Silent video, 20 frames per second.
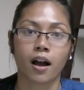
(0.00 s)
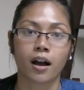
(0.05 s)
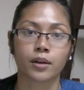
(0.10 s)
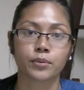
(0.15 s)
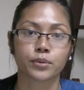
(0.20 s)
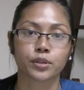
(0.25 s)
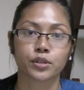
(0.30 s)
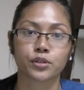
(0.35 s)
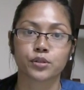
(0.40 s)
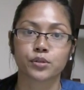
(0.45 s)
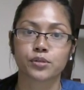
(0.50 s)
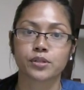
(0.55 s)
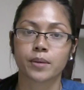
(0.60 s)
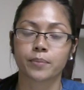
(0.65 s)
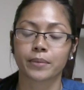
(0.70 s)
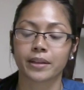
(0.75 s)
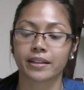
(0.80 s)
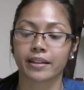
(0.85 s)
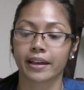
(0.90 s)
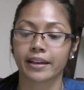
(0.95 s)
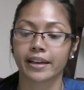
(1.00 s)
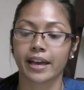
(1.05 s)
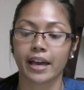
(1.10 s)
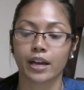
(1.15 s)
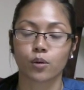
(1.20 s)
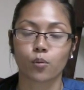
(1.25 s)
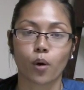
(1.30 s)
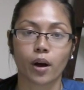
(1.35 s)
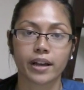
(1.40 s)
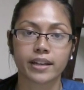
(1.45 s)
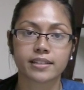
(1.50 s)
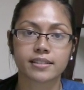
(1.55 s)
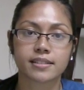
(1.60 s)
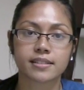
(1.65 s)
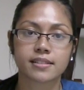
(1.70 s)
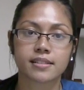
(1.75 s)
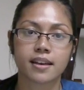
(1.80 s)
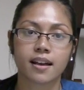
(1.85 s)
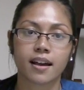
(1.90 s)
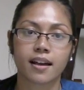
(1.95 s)
you could do something like egg whites,
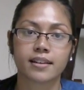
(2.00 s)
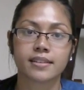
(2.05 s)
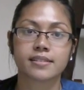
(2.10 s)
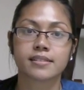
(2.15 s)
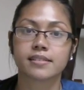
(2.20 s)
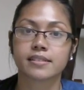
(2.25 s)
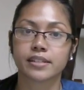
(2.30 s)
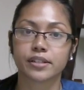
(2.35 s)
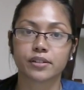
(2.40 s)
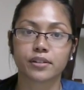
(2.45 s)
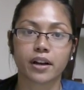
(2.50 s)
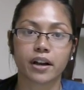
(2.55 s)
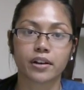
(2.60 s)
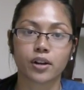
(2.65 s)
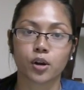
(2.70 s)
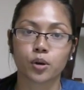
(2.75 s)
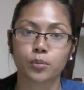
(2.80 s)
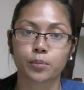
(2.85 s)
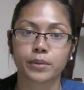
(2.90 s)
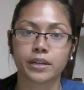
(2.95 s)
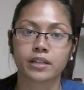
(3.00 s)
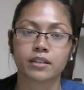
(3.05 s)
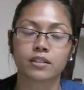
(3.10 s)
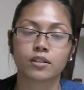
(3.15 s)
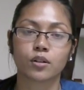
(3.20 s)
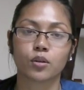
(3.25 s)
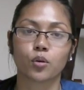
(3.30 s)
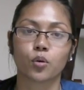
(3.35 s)
steel cut oatmeal,